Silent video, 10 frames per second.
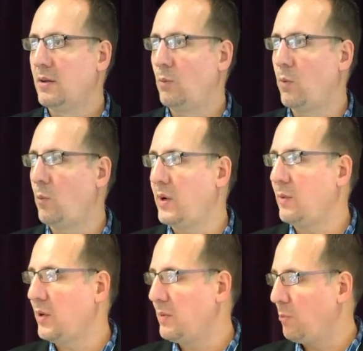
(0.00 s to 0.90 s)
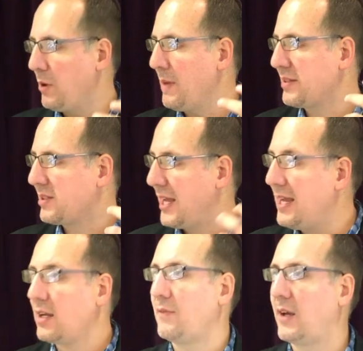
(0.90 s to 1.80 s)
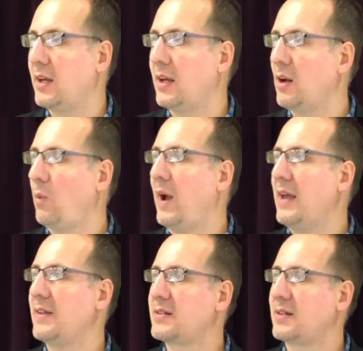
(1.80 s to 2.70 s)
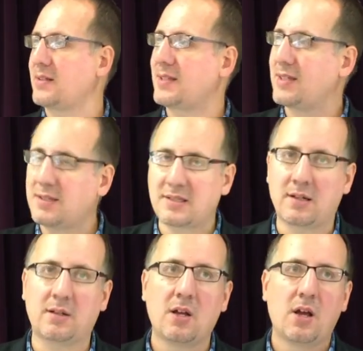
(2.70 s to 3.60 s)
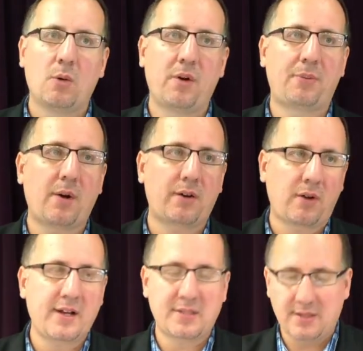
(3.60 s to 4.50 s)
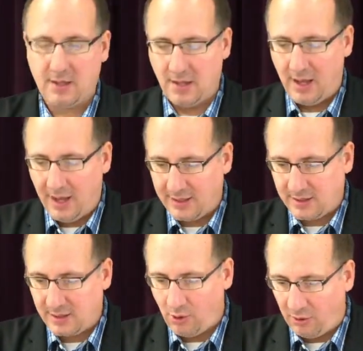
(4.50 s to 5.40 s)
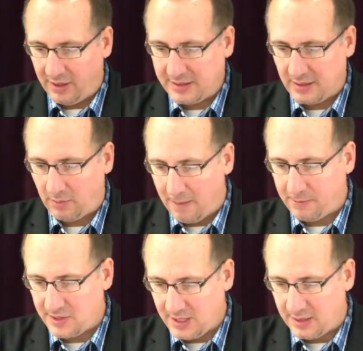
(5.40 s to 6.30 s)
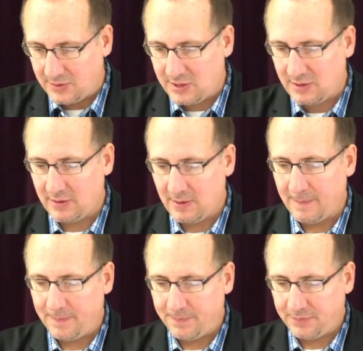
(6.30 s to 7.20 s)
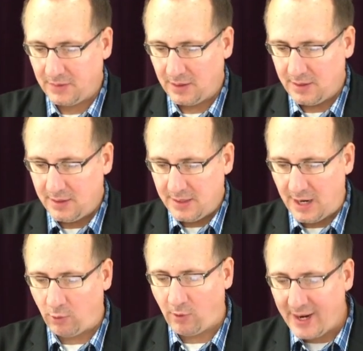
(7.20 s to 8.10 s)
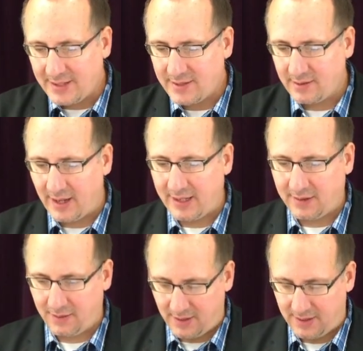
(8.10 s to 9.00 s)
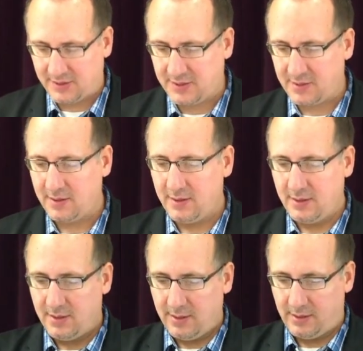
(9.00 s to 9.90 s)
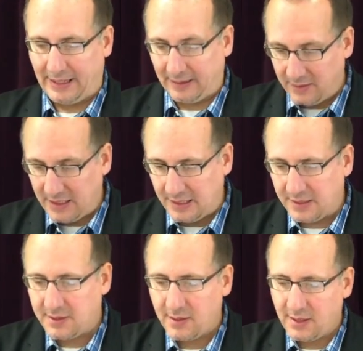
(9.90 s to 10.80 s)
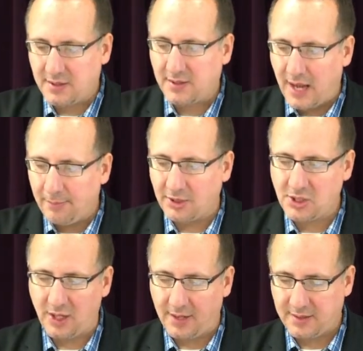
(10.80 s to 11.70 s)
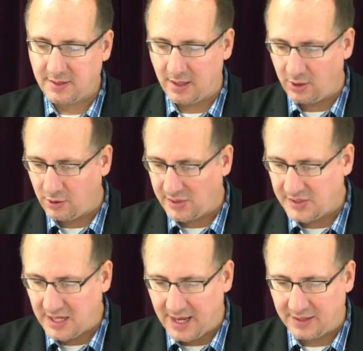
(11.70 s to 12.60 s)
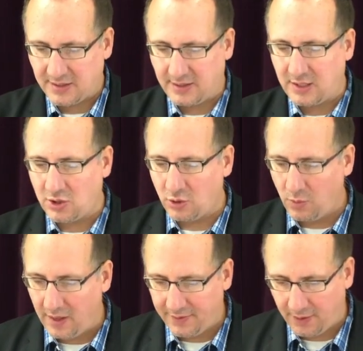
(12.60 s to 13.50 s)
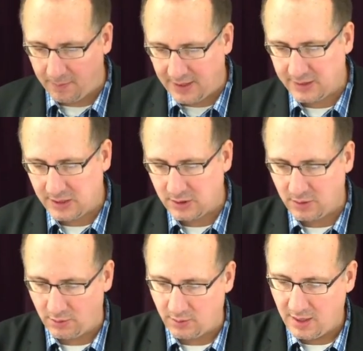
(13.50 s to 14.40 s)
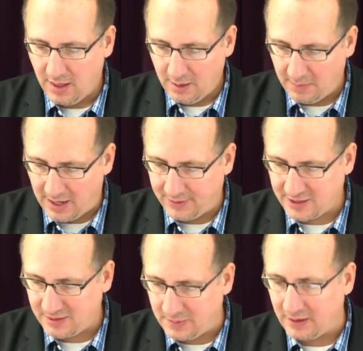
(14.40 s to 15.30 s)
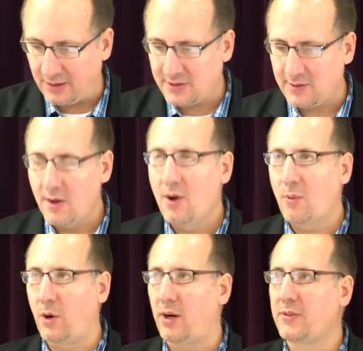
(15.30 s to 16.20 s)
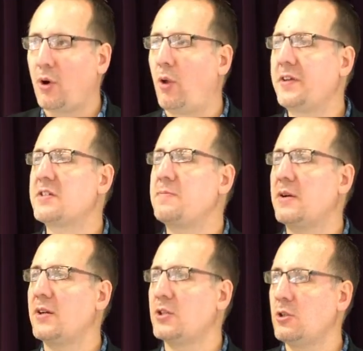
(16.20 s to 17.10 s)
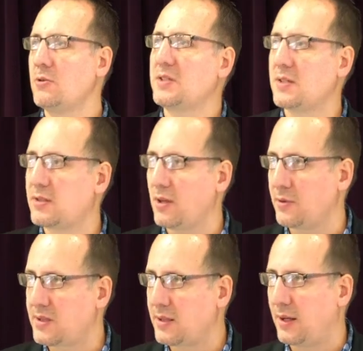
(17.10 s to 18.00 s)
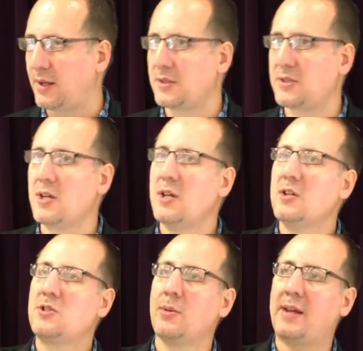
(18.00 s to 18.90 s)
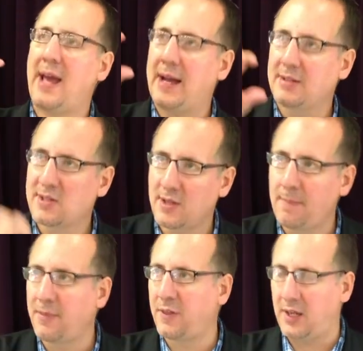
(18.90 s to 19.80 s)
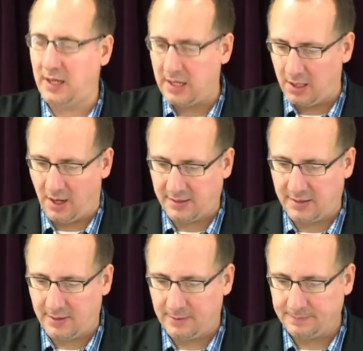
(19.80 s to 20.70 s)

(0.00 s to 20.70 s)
We must take of it in a way that's consistent with what Christ has told us it represents. Now, rites like these, establish us in a new status. They do what they're meant to do by the Spirit's work. The Holy Spirit uses those things to enact something in us.